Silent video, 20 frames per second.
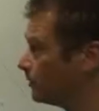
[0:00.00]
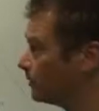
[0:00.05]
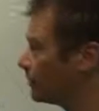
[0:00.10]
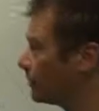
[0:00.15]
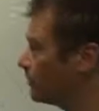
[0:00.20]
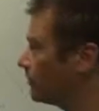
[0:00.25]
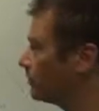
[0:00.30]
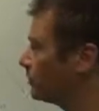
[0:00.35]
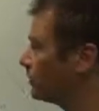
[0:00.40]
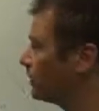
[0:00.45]

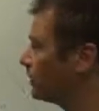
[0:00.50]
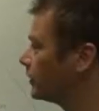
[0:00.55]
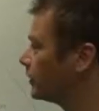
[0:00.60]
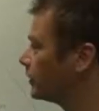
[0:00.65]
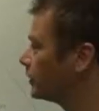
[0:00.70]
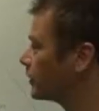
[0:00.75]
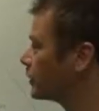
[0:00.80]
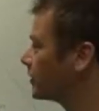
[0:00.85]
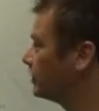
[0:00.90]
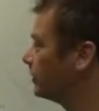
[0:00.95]
probably did
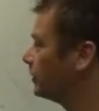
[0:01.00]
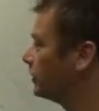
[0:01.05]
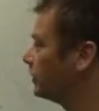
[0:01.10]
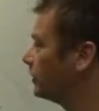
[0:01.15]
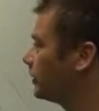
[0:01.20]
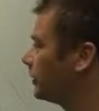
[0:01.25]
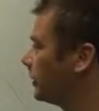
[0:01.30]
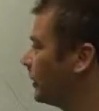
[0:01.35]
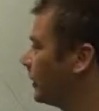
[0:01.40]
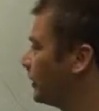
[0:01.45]
at
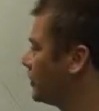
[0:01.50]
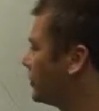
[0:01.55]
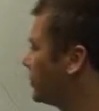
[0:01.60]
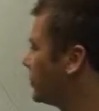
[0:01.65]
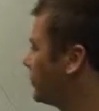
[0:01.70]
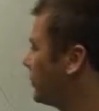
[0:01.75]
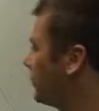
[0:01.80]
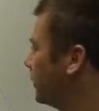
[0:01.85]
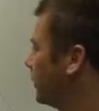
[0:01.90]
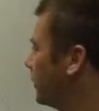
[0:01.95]
school that the
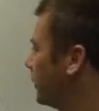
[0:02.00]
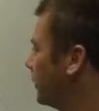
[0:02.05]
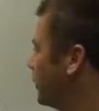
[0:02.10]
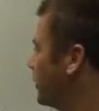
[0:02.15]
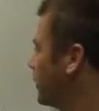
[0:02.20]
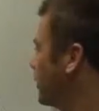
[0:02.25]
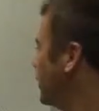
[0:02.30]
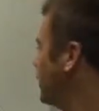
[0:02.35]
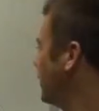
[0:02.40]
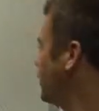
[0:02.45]
atmosphere
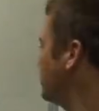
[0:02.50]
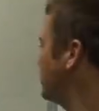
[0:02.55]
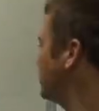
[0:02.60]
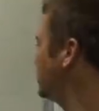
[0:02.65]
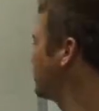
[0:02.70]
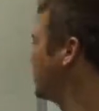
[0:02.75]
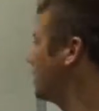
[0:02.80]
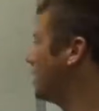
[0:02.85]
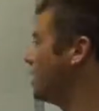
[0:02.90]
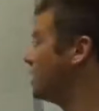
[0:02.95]

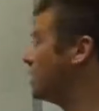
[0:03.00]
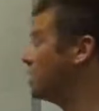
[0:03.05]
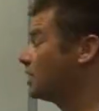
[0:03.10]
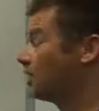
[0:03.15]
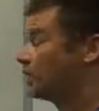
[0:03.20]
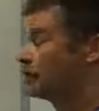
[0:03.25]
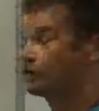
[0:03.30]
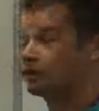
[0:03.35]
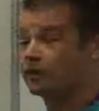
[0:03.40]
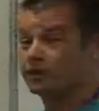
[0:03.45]
contains
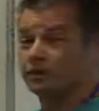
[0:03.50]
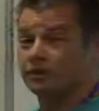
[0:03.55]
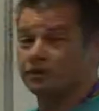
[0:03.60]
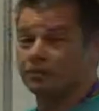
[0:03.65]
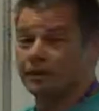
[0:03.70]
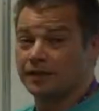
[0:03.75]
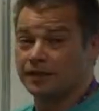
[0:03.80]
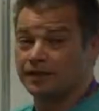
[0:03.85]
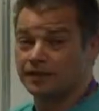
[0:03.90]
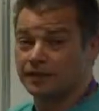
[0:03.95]
nitrogen,
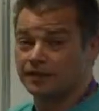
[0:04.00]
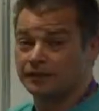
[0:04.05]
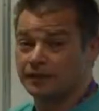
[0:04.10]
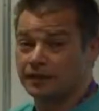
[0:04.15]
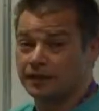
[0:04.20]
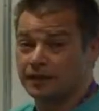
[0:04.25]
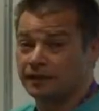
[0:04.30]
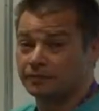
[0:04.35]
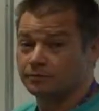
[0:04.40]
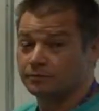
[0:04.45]
about
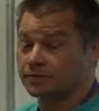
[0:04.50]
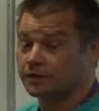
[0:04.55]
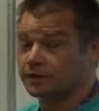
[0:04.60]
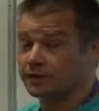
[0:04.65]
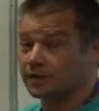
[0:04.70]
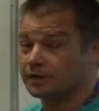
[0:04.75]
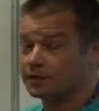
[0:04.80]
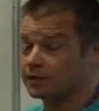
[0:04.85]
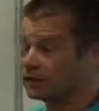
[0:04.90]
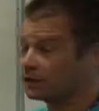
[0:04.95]

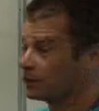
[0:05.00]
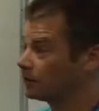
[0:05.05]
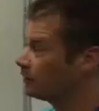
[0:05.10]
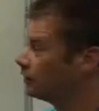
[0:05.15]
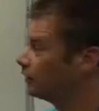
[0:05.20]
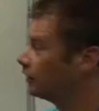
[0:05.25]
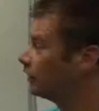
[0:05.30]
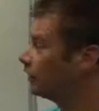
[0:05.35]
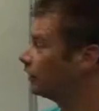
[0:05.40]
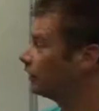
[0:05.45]
78%,
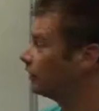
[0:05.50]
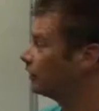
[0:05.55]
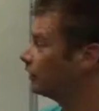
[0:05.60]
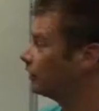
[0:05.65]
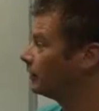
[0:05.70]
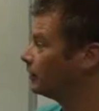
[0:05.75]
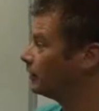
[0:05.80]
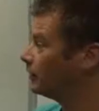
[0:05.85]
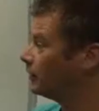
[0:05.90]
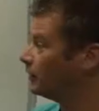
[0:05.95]

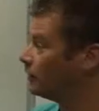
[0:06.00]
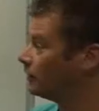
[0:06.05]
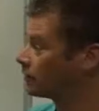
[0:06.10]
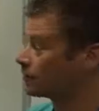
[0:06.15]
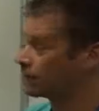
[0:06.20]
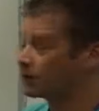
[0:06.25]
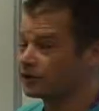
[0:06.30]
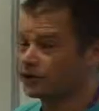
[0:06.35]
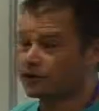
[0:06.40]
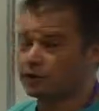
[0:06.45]

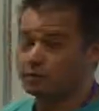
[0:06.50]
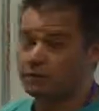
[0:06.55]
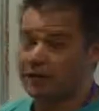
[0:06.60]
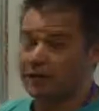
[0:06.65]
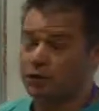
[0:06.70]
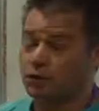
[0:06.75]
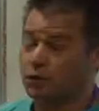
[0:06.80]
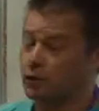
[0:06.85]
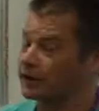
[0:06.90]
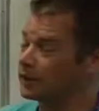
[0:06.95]
oxygen,
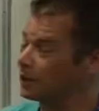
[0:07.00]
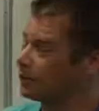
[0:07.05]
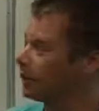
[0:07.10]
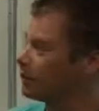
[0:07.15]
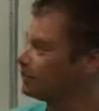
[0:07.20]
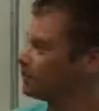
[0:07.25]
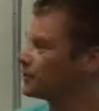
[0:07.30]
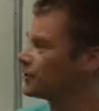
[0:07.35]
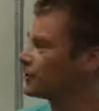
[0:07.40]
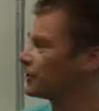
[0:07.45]
about
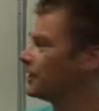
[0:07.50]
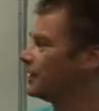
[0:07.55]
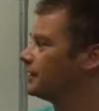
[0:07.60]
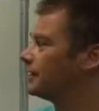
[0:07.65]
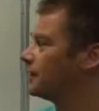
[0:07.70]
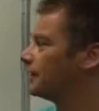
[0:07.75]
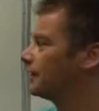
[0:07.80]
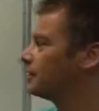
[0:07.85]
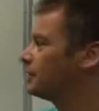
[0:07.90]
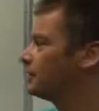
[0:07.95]

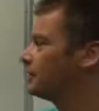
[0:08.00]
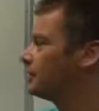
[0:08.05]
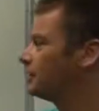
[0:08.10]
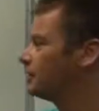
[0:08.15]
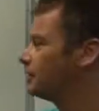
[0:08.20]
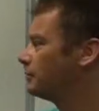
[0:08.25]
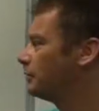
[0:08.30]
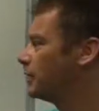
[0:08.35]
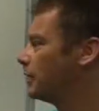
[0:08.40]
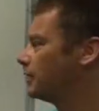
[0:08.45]
21%,
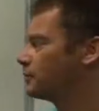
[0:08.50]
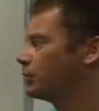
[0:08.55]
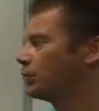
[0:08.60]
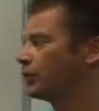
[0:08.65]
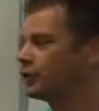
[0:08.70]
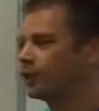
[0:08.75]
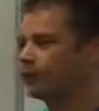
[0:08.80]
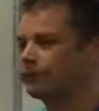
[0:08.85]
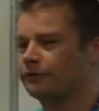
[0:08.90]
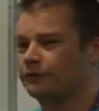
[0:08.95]
about
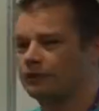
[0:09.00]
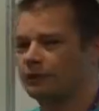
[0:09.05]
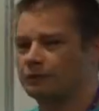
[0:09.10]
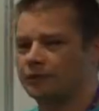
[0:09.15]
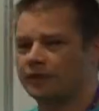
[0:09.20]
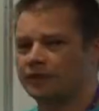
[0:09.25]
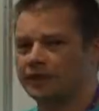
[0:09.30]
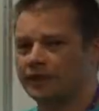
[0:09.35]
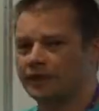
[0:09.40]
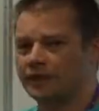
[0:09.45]

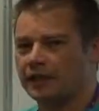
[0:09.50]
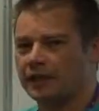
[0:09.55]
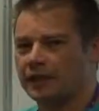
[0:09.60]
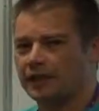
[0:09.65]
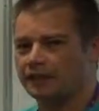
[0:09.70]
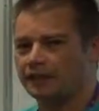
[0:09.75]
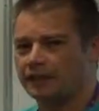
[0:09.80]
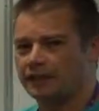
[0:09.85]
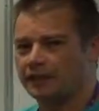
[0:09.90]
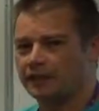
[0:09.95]
0.04%
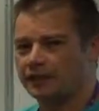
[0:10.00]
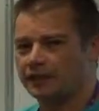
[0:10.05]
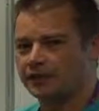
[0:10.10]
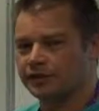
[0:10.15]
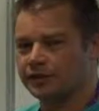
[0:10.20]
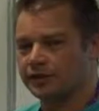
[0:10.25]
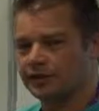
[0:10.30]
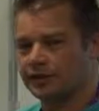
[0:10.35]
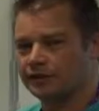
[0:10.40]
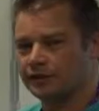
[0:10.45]
carbon
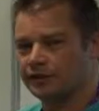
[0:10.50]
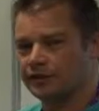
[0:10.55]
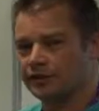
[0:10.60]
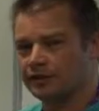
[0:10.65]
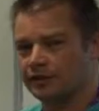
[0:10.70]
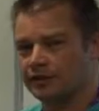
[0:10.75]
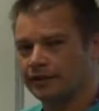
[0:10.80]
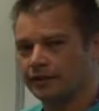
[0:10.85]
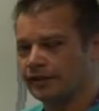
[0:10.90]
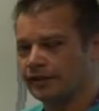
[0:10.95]
dioxide,